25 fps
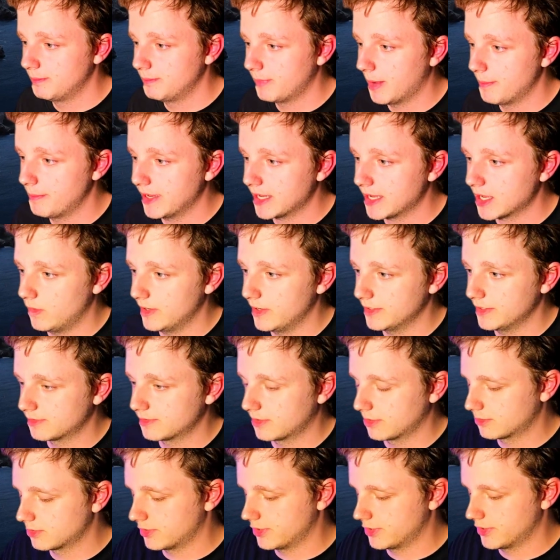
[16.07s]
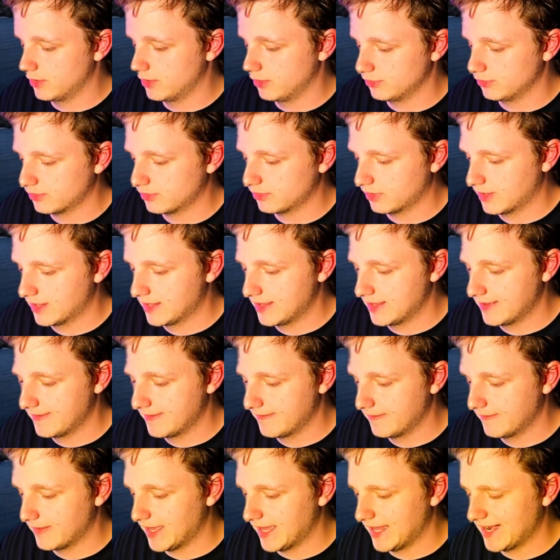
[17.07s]
macOS tutorials,
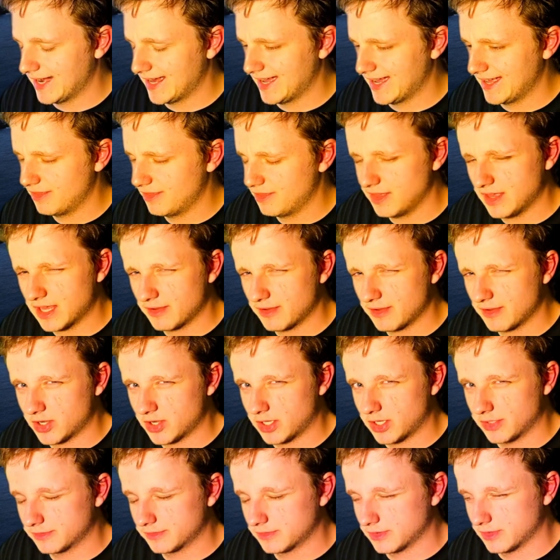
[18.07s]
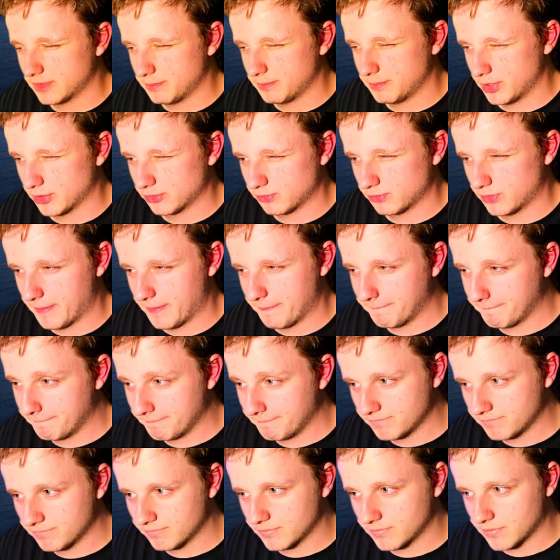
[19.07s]
and I think I forgot the password.
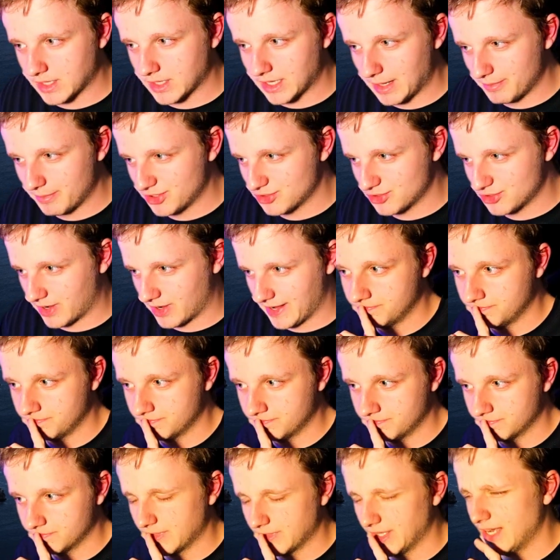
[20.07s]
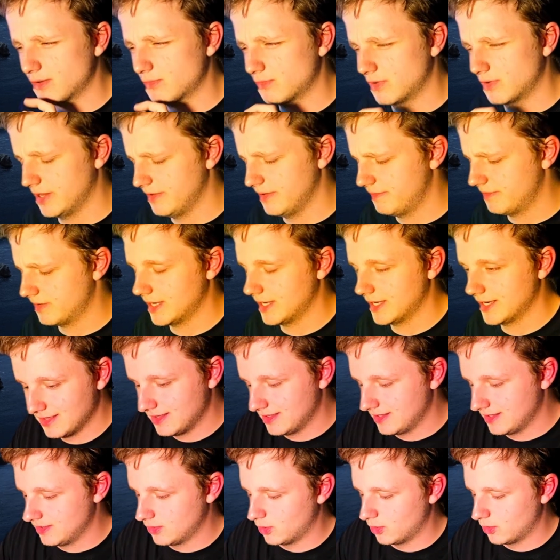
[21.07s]
Let me try it. Did I really forget it?
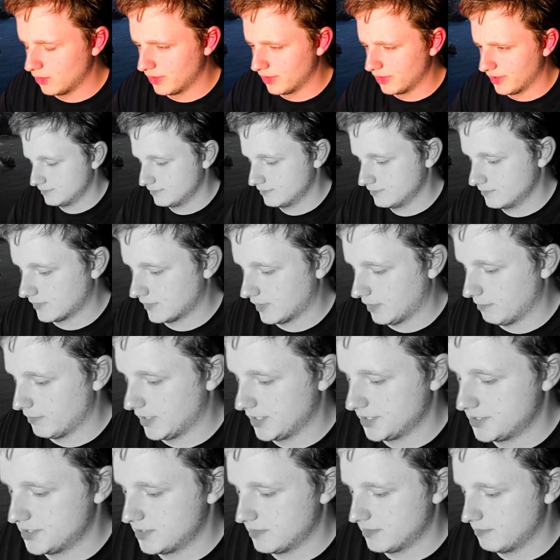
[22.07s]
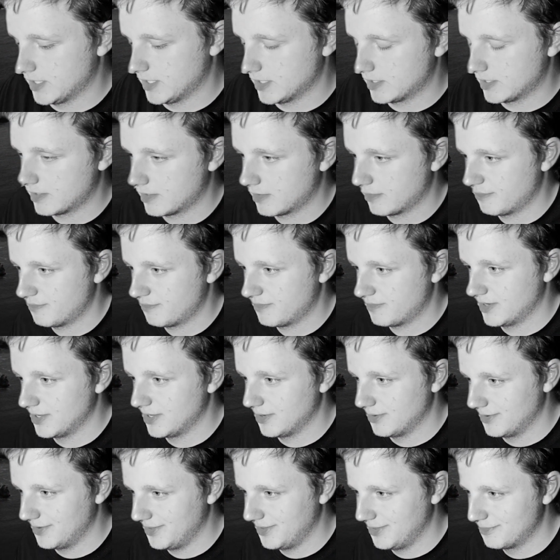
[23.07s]
Hold on. Imagine making a video
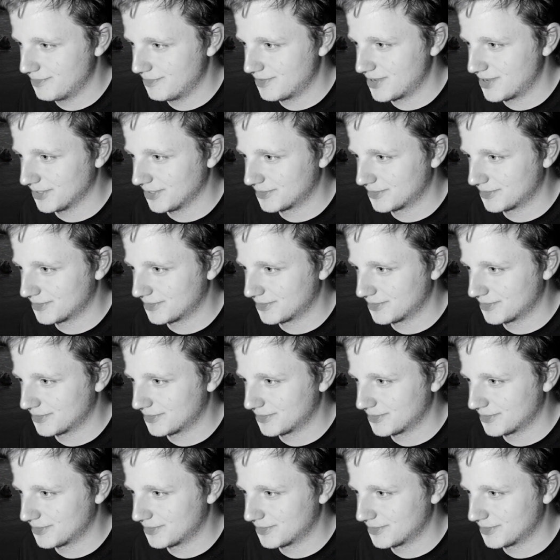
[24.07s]
and you forgot the